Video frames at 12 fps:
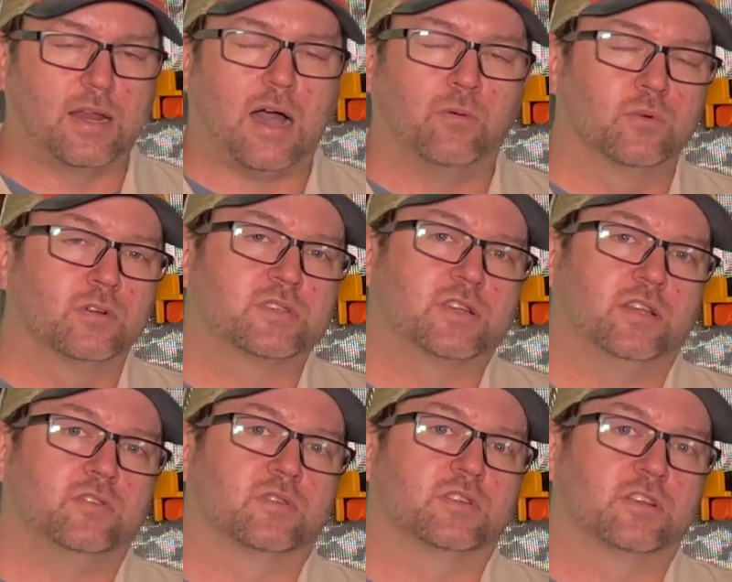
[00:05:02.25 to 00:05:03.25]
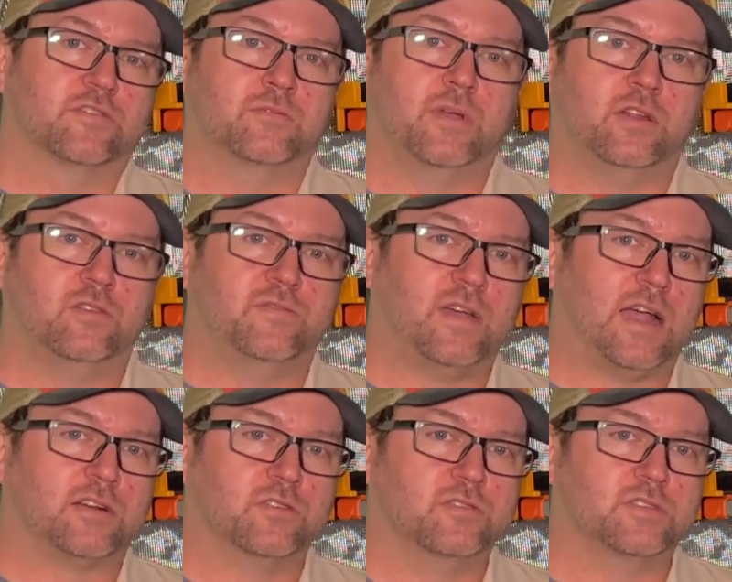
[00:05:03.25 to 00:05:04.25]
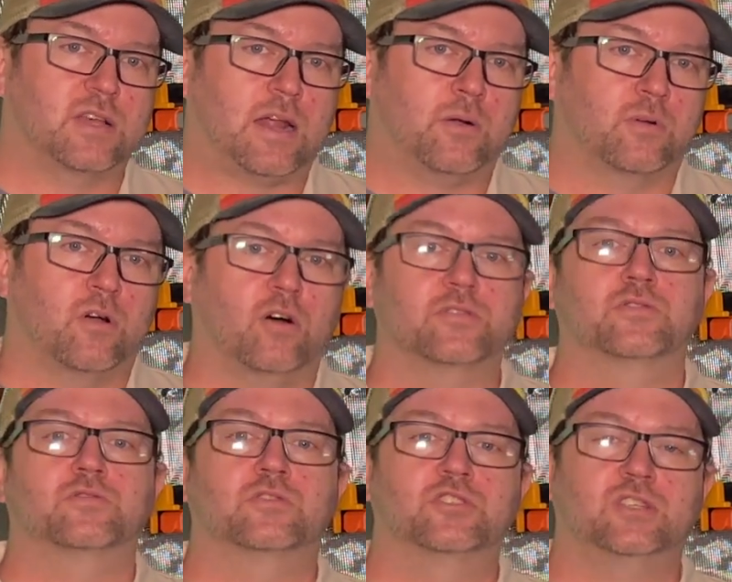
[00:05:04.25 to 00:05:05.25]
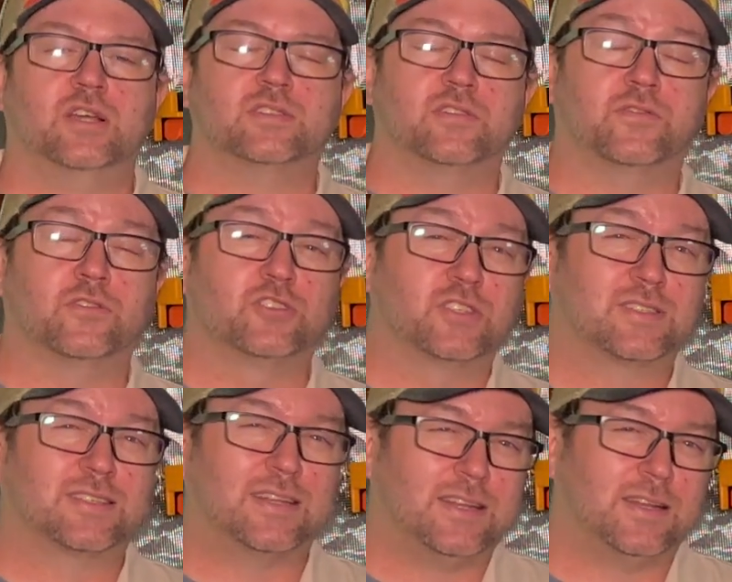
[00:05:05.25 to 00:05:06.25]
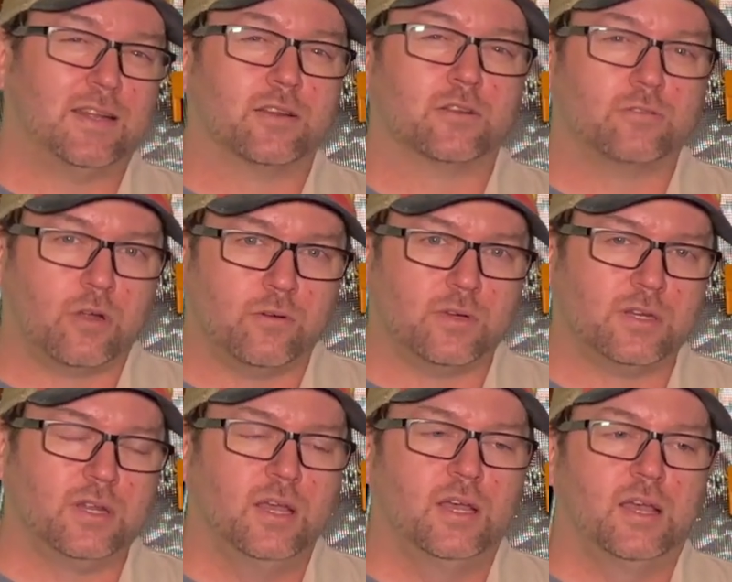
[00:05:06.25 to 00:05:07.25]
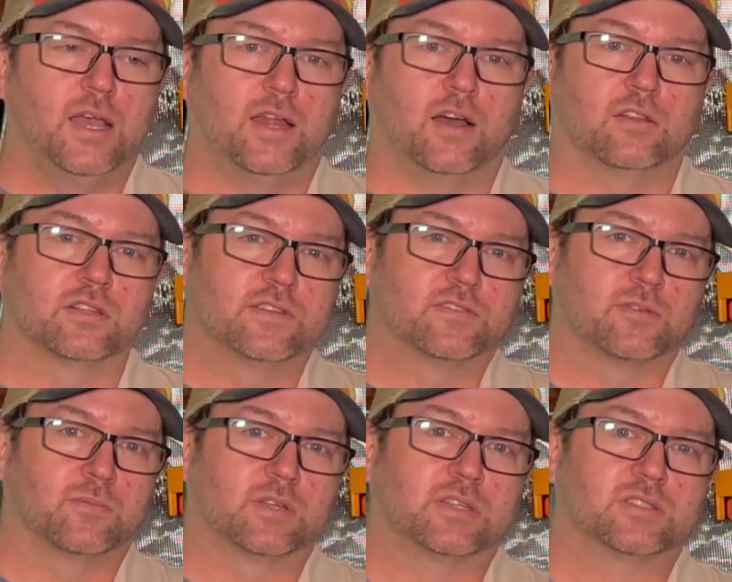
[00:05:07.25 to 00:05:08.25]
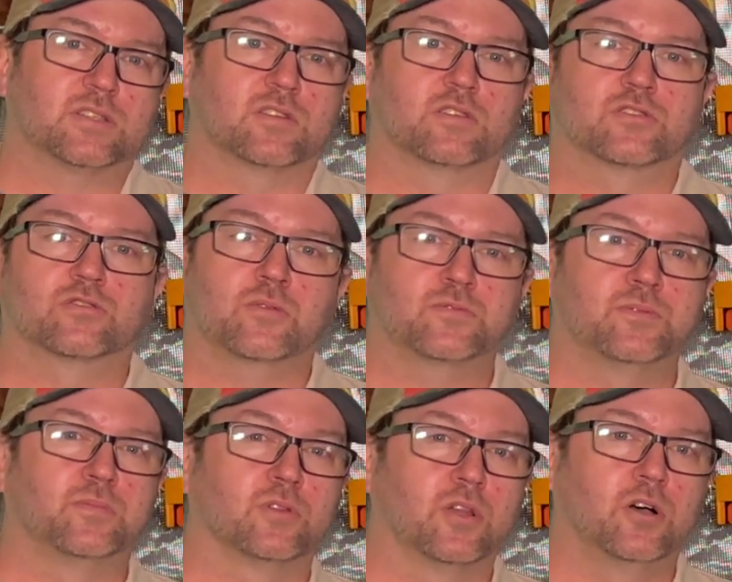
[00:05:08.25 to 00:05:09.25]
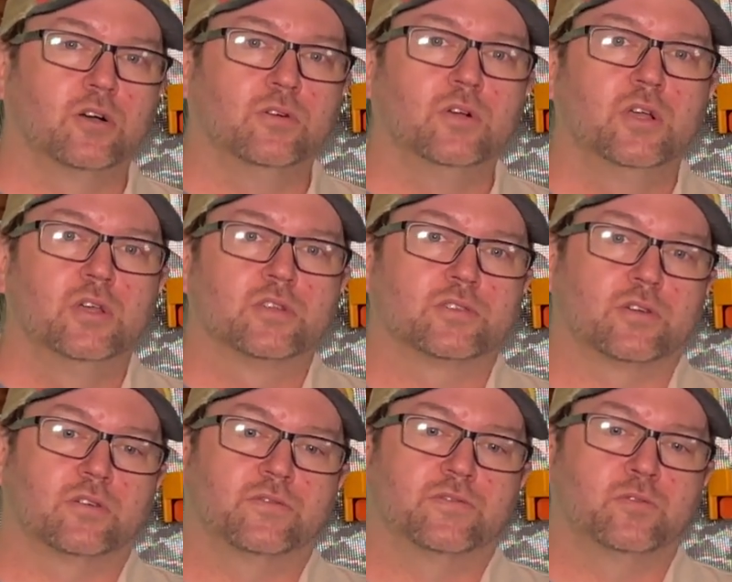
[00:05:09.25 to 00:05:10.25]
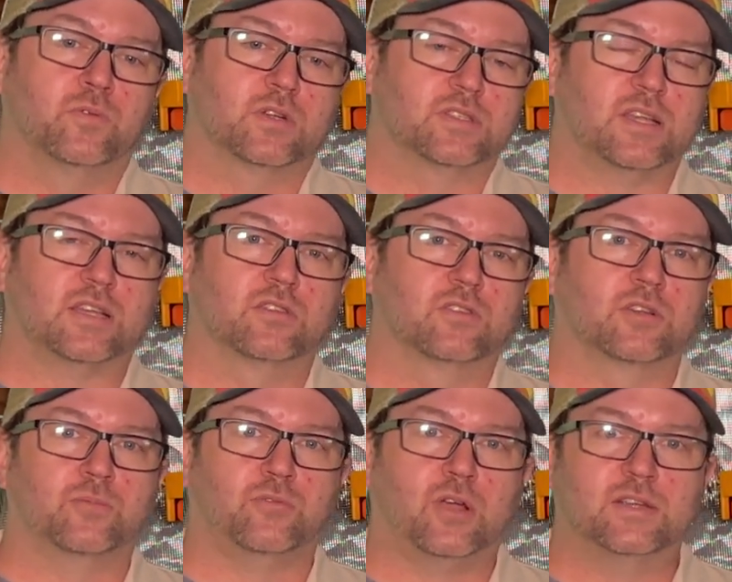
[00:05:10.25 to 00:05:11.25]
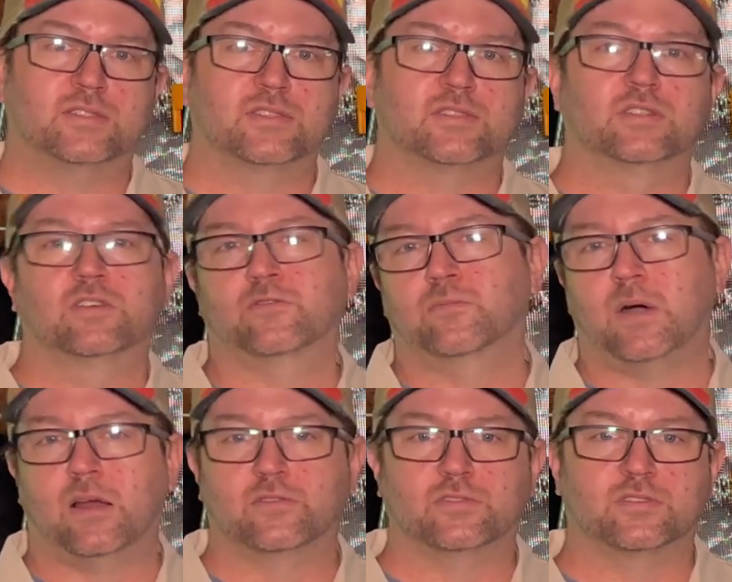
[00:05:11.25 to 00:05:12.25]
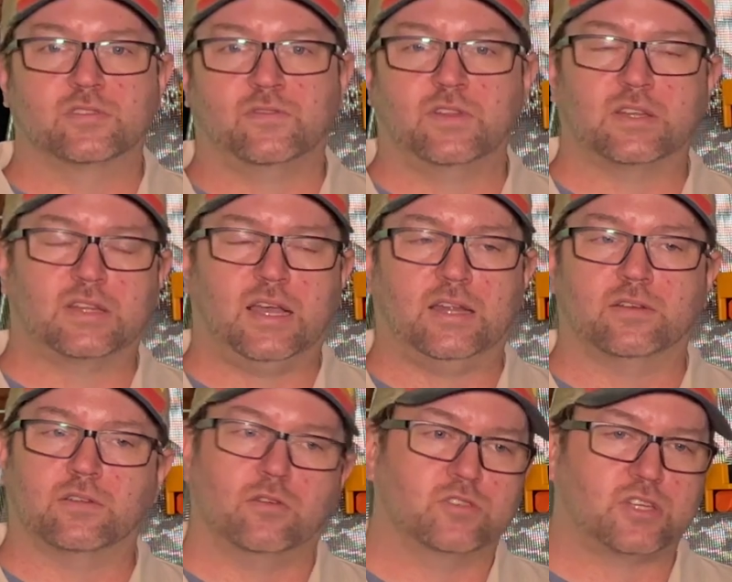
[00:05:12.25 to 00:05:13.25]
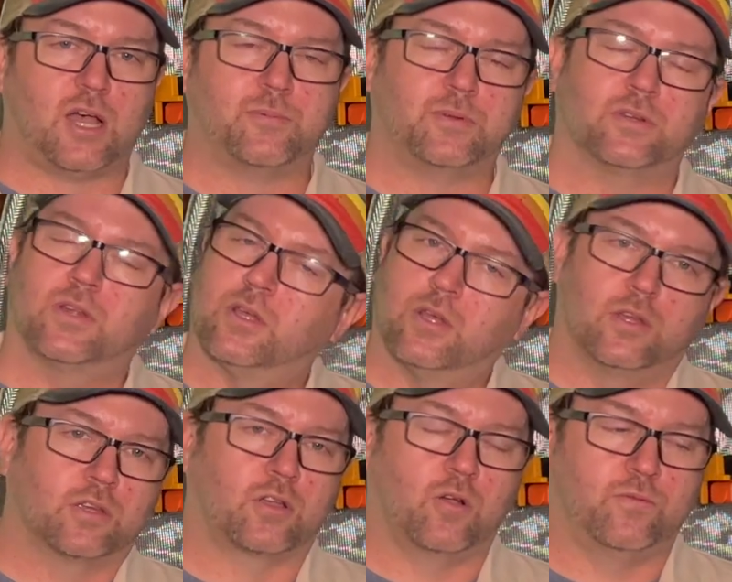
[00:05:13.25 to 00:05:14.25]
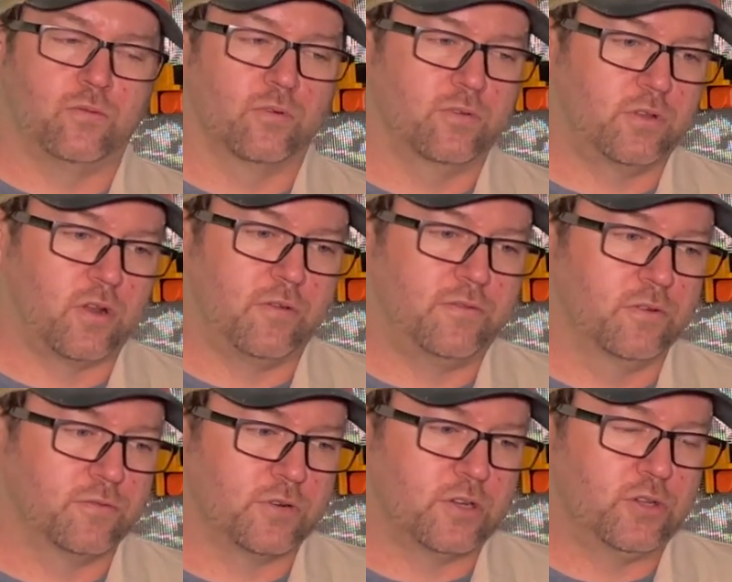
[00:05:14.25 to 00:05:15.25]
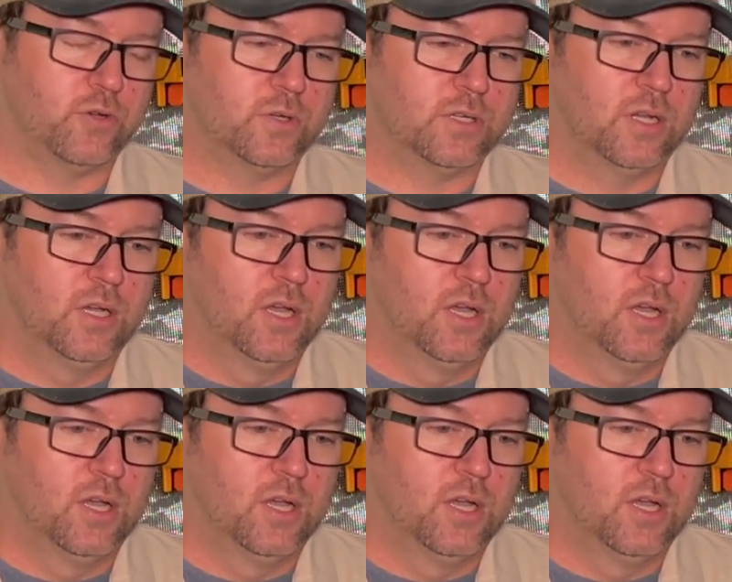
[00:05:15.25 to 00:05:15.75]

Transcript: I will tell you the different manufacturers that I would also suggest if you're just getting into growing, and I'll leave some links in the description below. So if you want to take a look at prices and different models and stuff like that and go shopping, go for, feel free to do it.